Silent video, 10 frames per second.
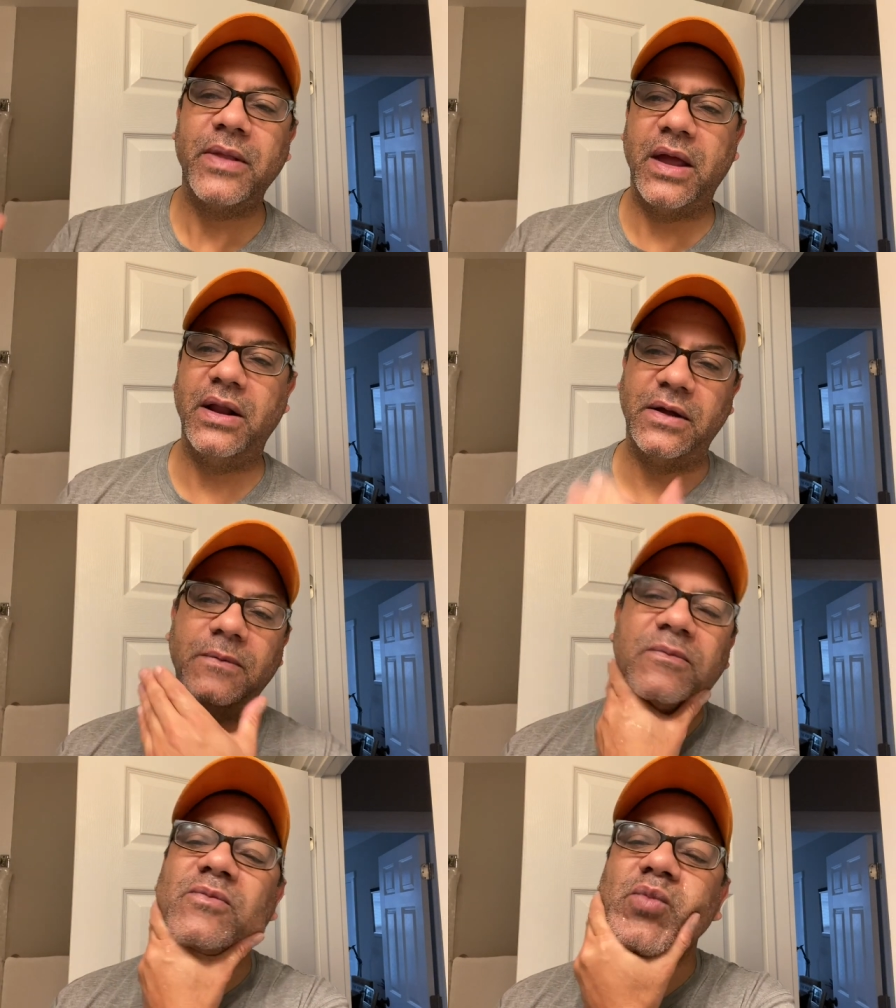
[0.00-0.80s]
And
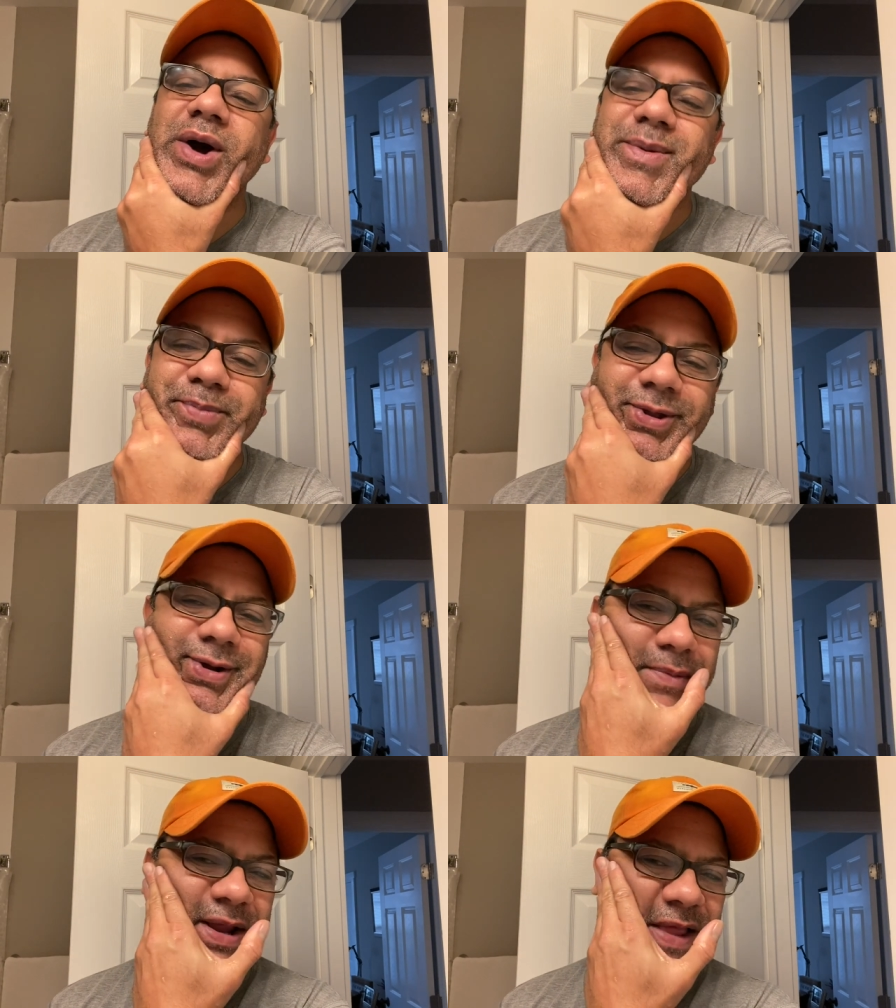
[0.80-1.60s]
I'll wipe a
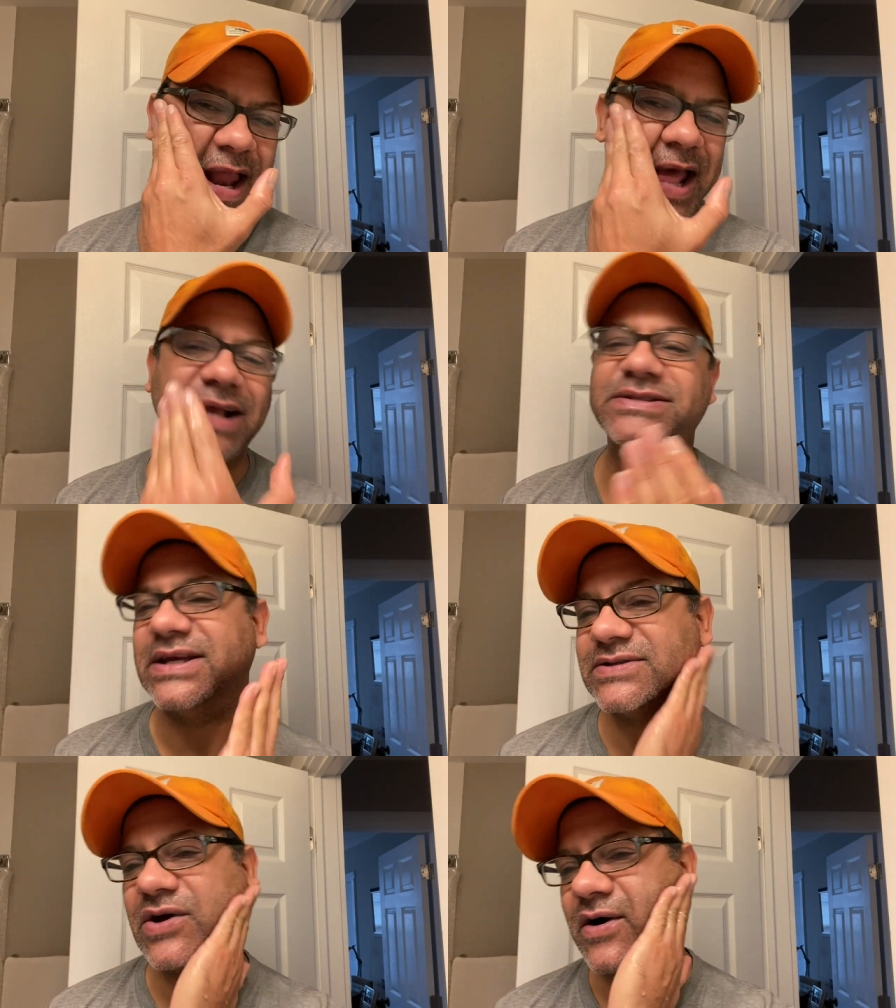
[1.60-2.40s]
little bit of that
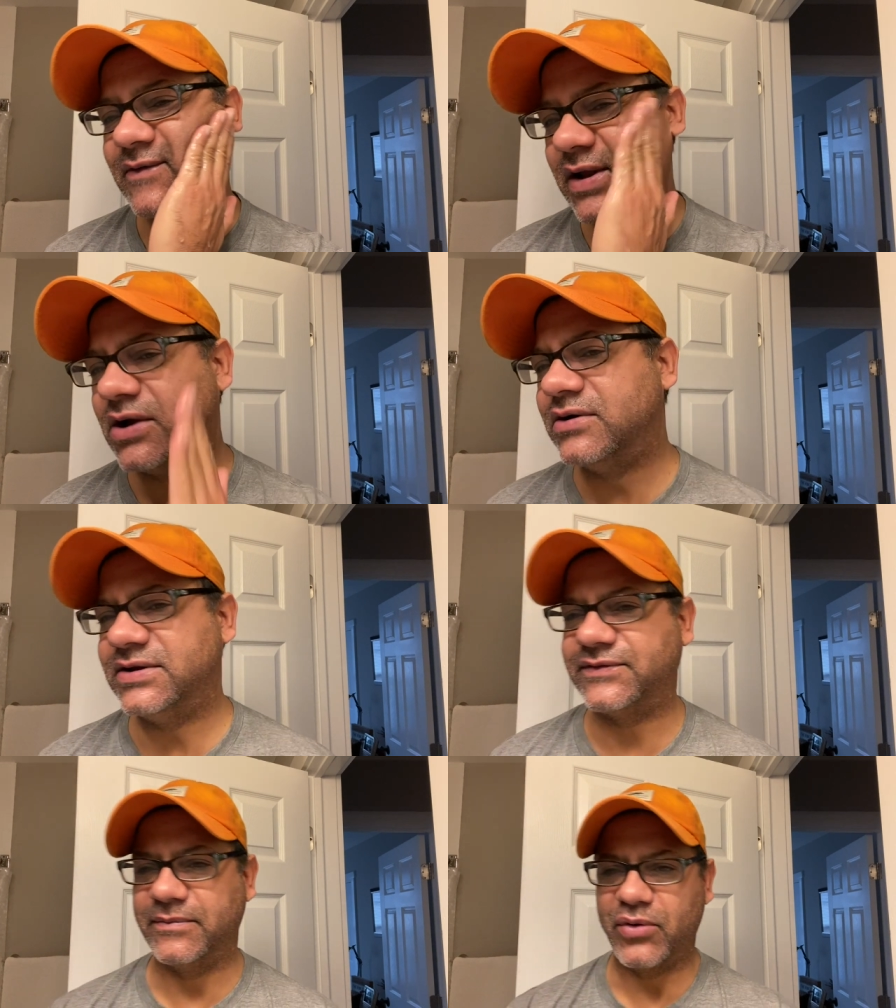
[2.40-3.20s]
excess off. I learned
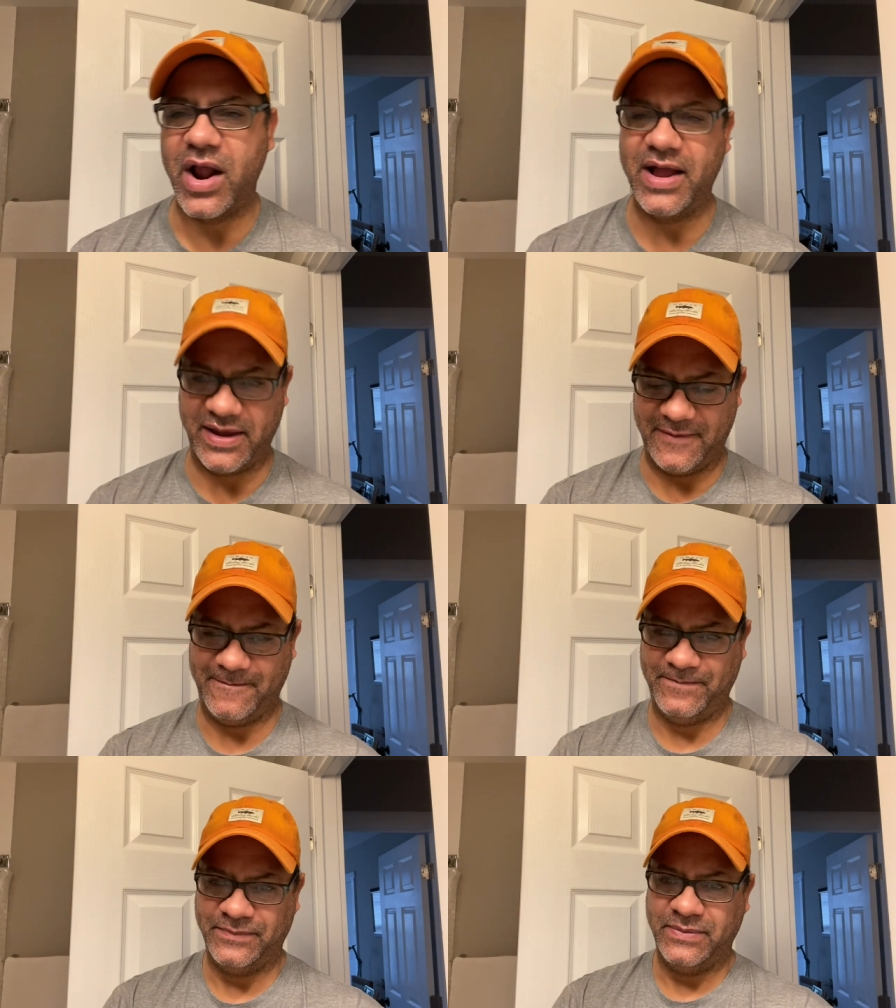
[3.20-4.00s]
this from
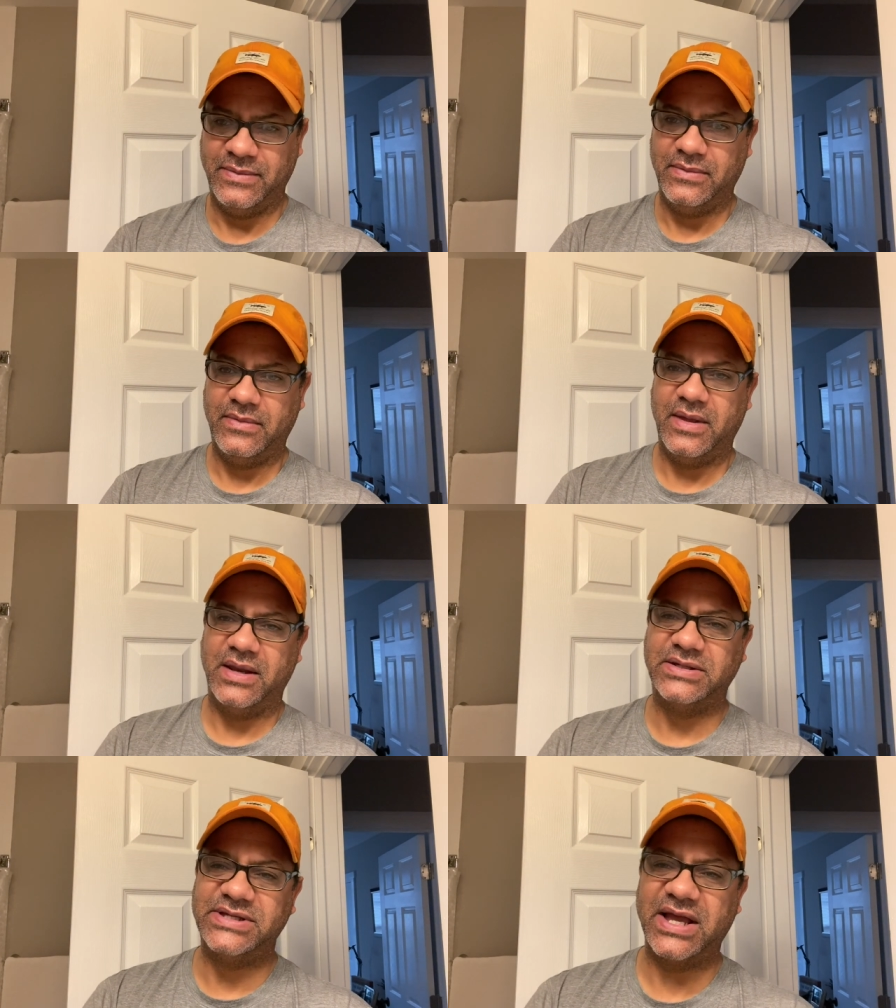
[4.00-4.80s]
Brian
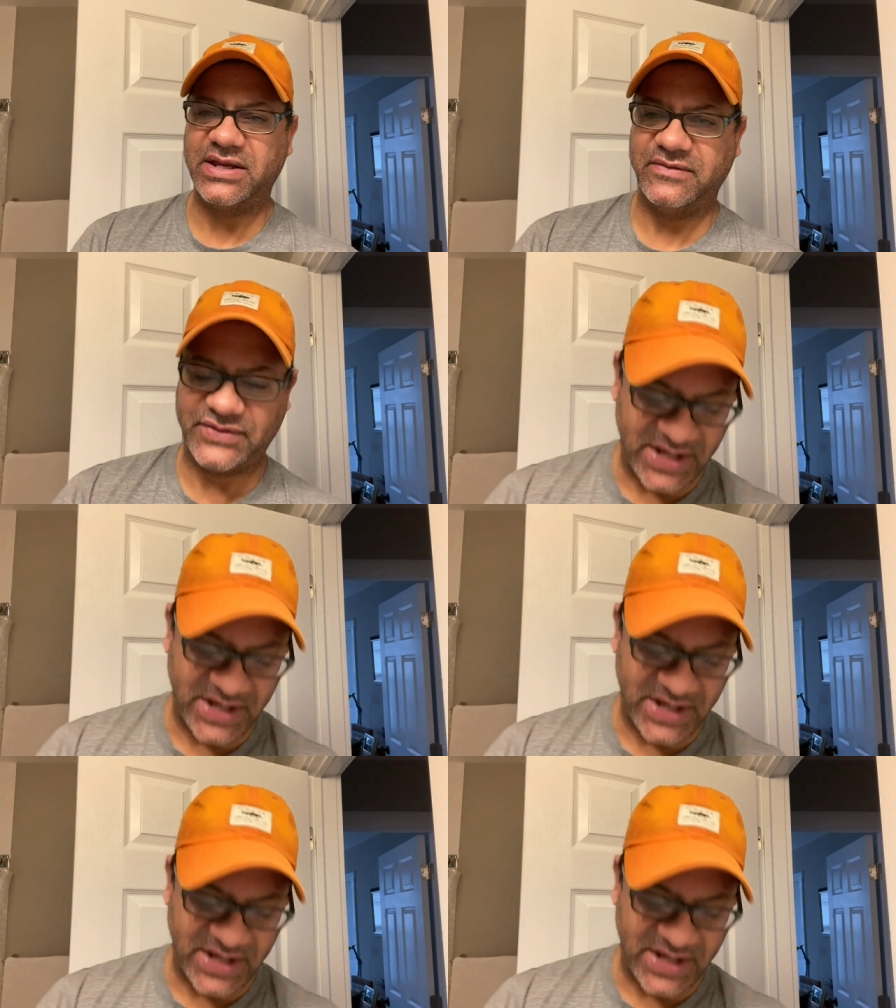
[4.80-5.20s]
at Executive